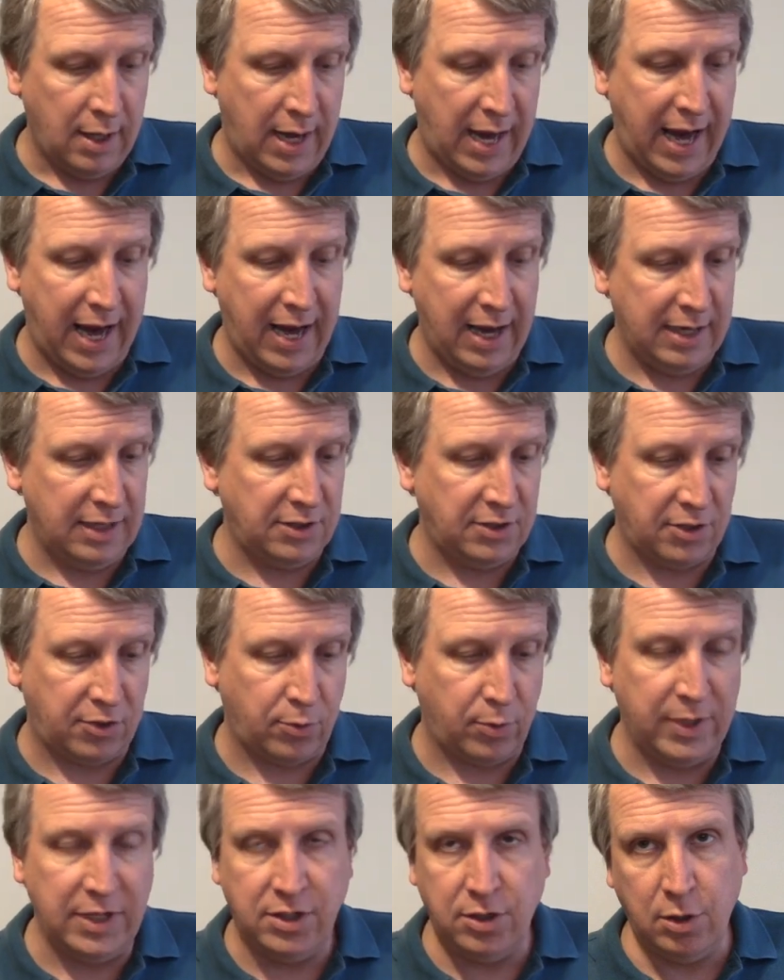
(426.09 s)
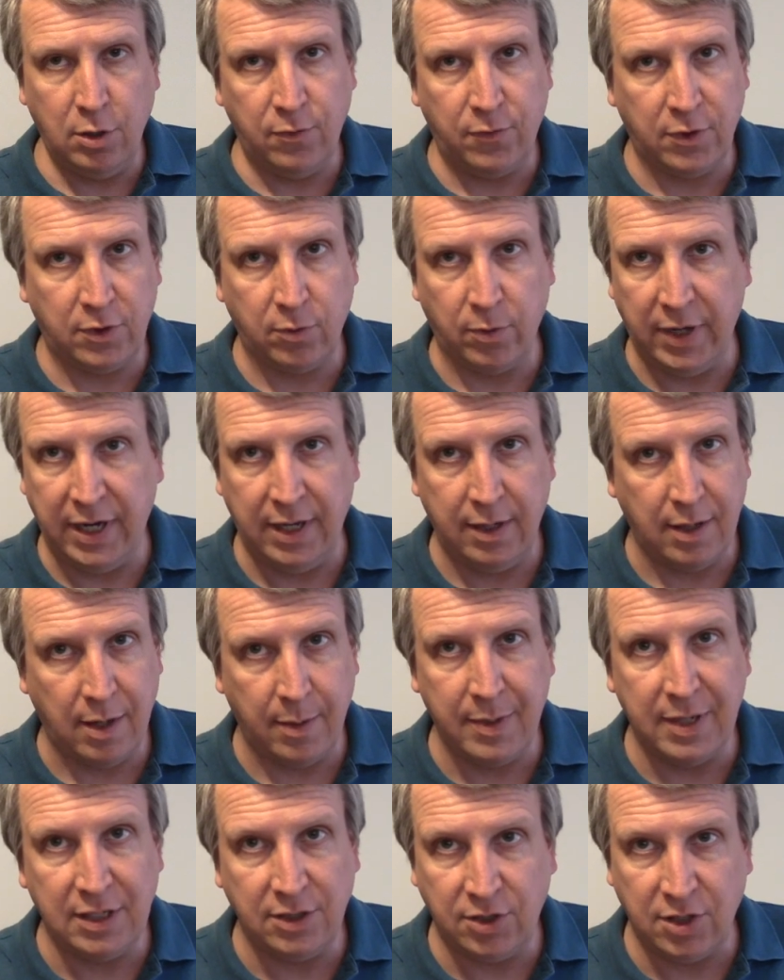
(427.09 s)
And it's a 3/2 for 3. I
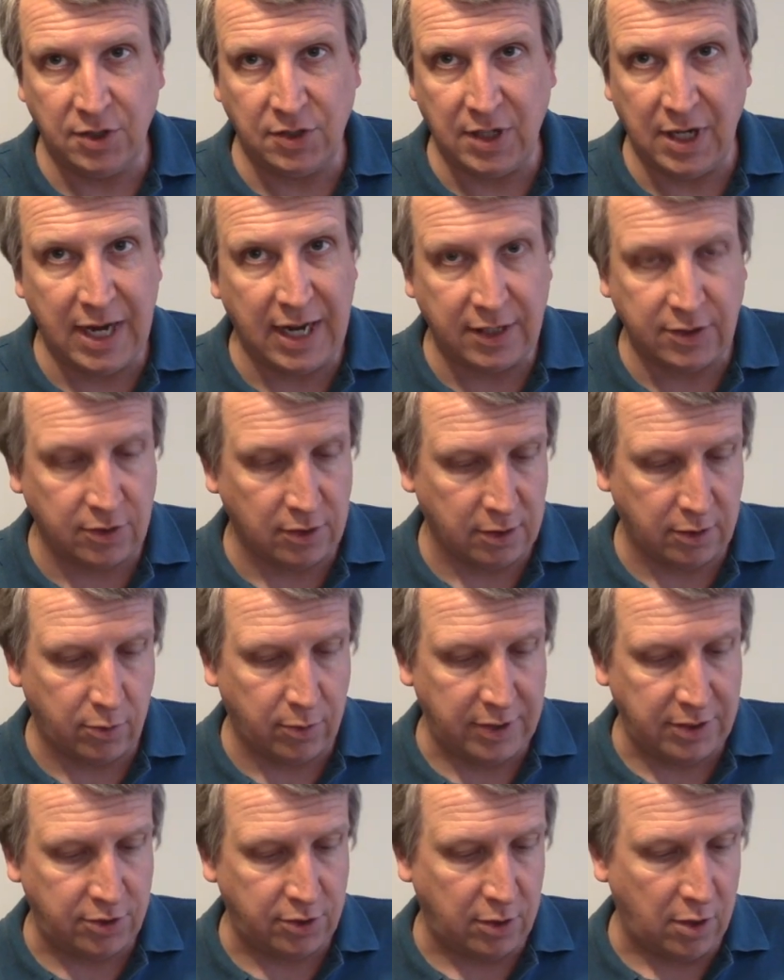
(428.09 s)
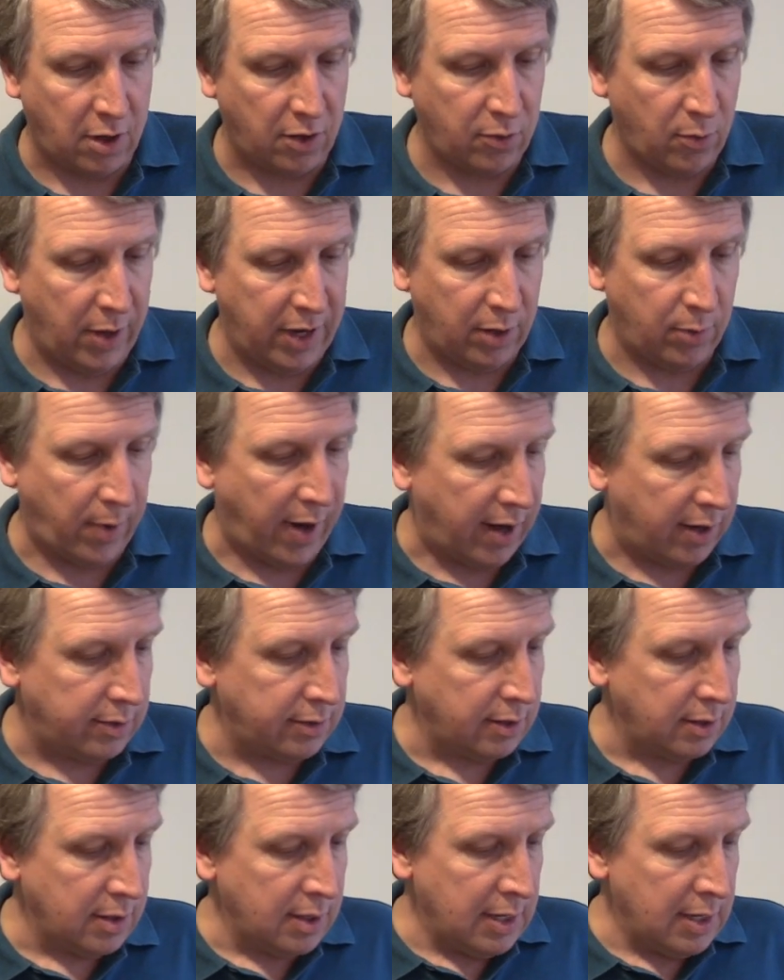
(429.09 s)
mean, it's just an excellent creature all the way around.